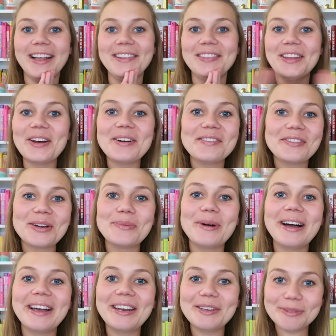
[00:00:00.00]
Hello
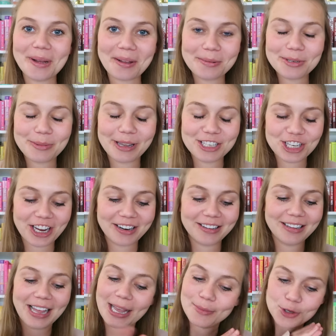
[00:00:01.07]
everyone, welcome to my
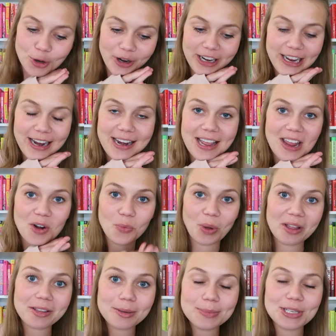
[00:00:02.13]
channel. I'm Jordyn and
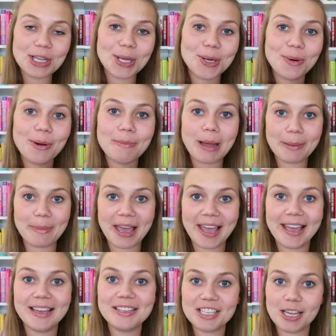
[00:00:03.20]
welcome to my
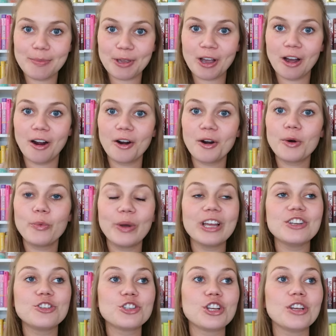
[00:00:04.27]
May TBR,
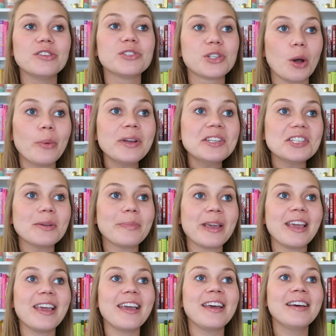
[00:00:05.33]
which is going to
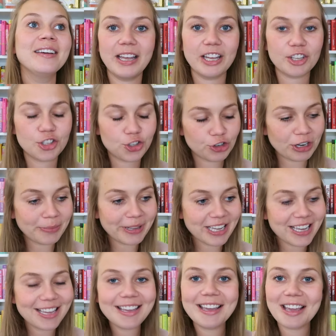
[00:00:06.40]
be
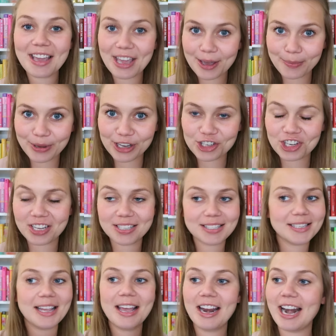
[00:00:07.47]
extremely
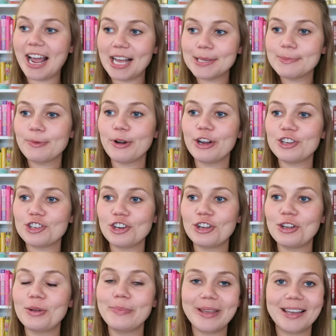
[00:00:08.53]
ambitious, and
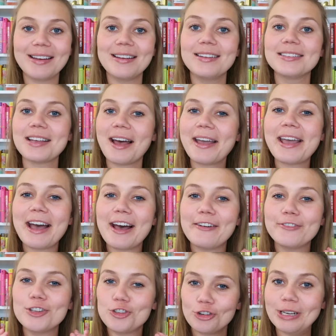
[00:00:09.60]
aspirational because I
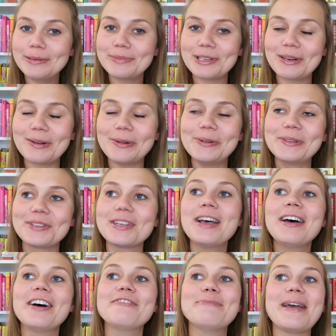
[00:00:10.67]
have dreams and goals
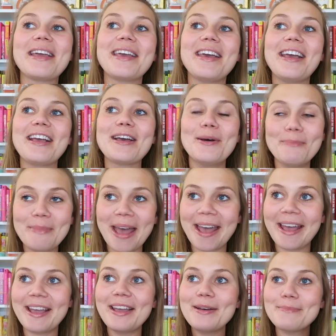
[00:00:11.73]
of making
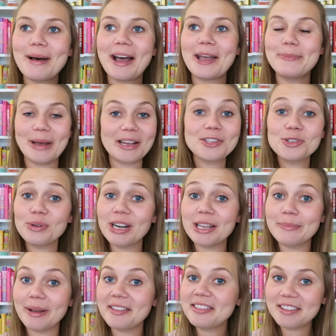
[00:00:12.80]
May my best
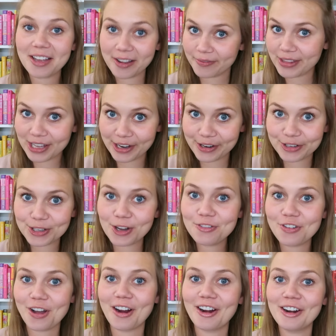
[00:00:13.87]
reading month of the year so
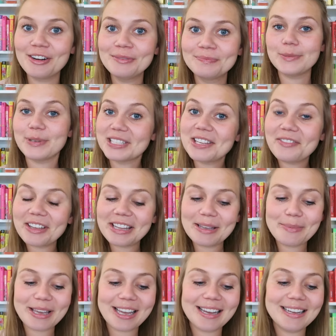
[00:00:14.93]
far, specifically
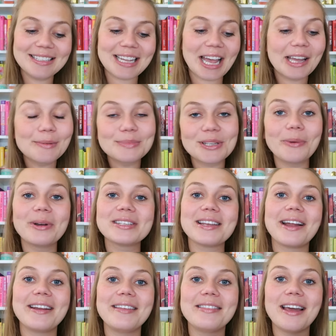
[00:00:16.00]
because I am so
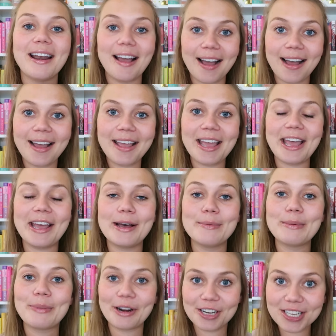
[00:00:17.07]
excited that I
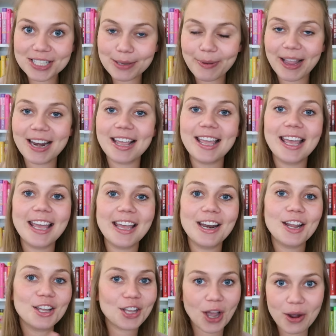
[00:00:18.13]
am participating
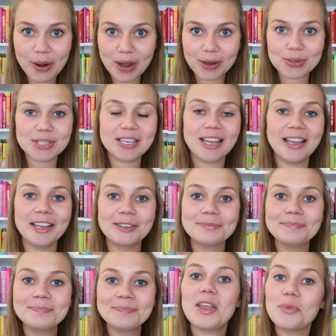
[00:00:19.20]
in
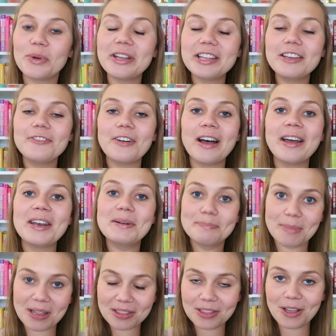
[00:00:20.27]
co-hosting a really fun
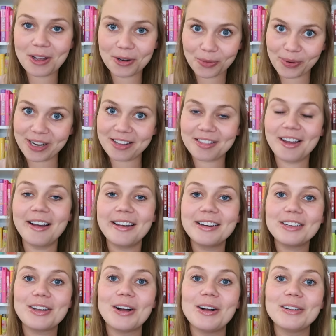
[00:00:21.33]
month-long
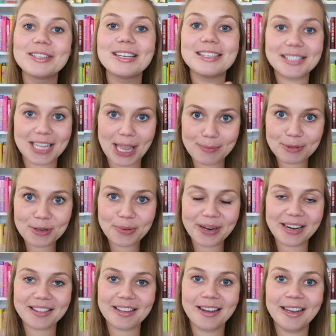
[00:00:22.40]
readathon called Escape the
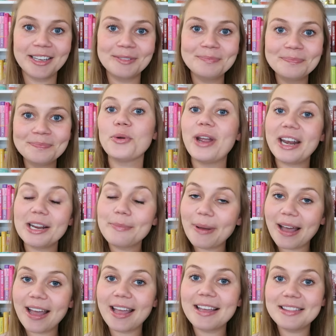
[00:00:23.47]
Readathon, created
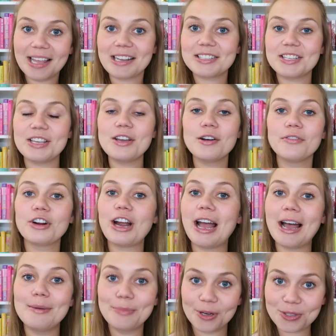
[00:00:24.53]
by Lexie over
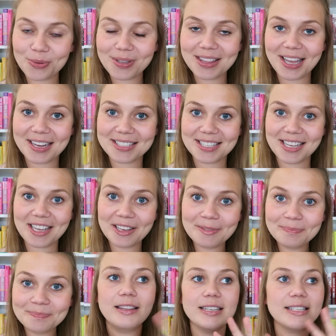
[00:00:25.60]
at Books with Lexie.
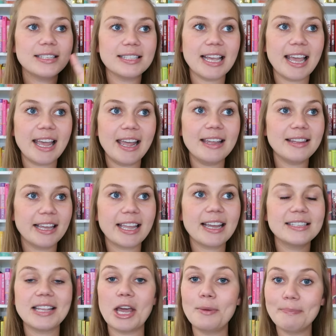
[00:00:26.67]
This is a, like
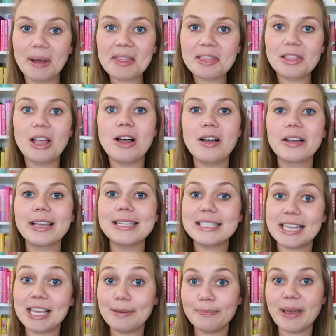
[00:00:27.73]
I said, month-long
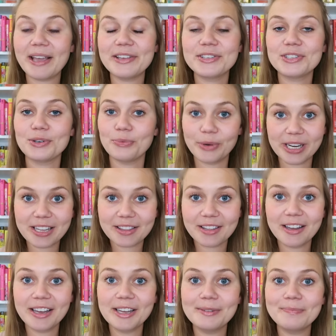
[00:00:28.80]
team-based
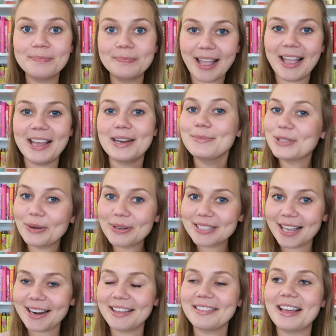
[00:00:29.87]
readathon, and I'm so
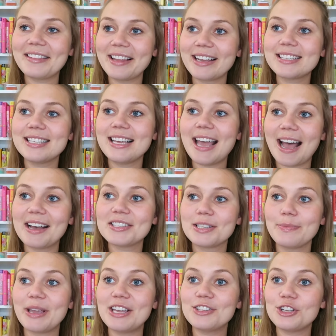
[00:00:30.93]
excited that Lexie
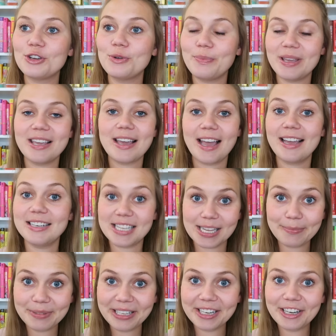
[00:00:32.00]
asked me to be a
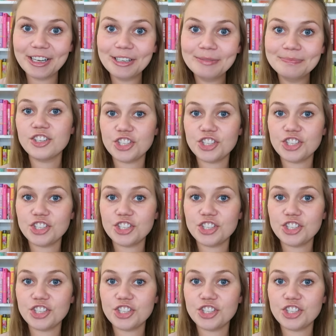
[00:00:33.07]
team leader.